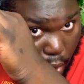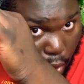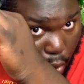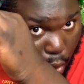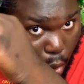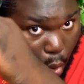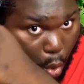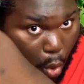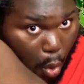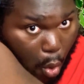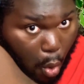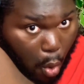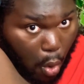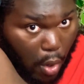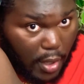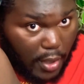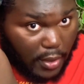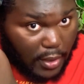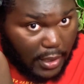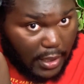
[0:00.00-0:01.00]

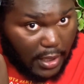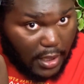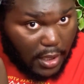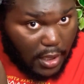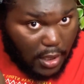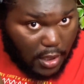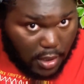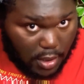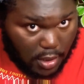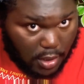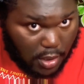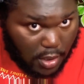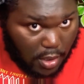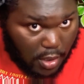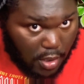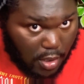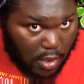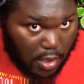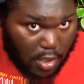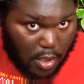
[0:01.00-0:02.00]
coil it.
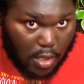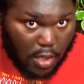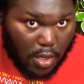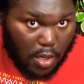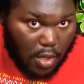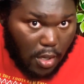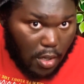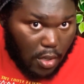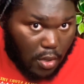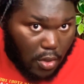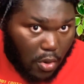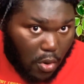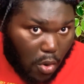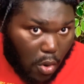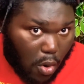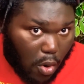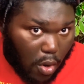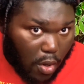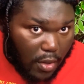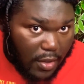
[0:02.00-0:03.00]

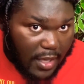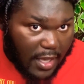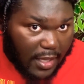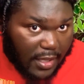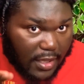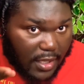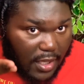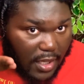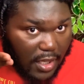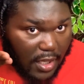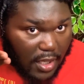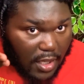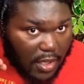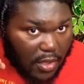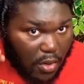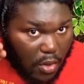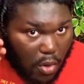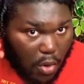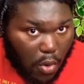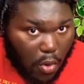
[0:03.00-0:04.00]
Coil that thing,
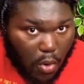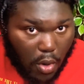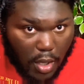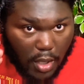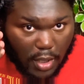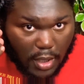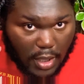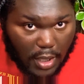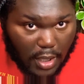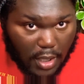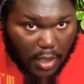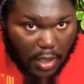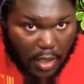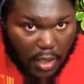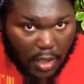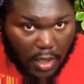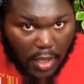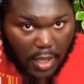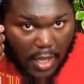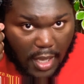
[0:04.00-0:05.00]
coil it.
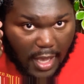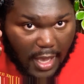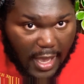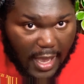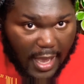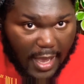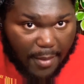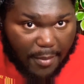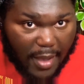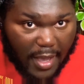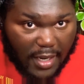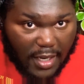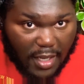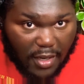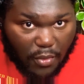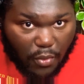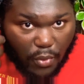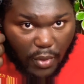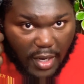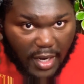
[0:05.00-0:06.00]
It may look
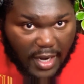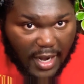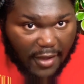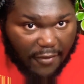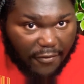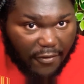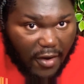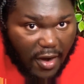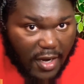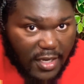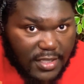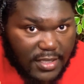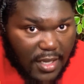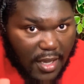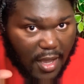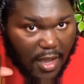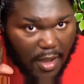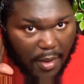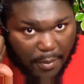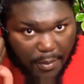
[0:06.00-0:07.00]
weird at first,
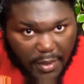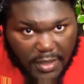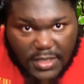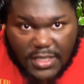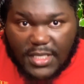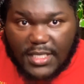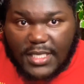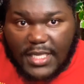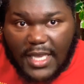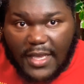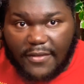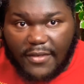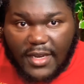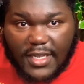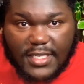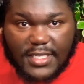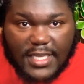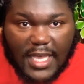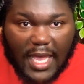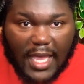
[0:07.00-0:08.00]
but just give it a
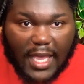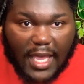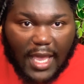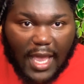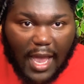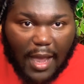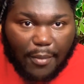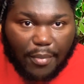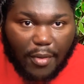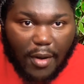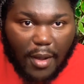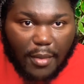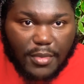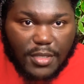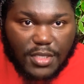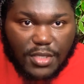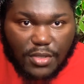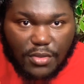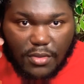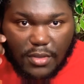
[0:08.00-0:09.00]
second. I
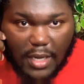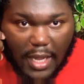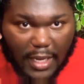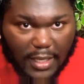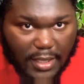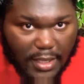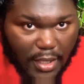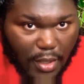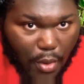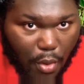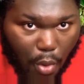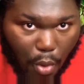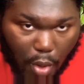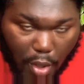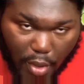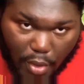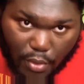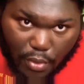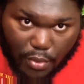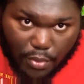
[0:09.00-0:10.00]
promise you, like the
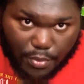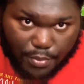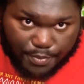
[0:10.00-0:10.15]
coil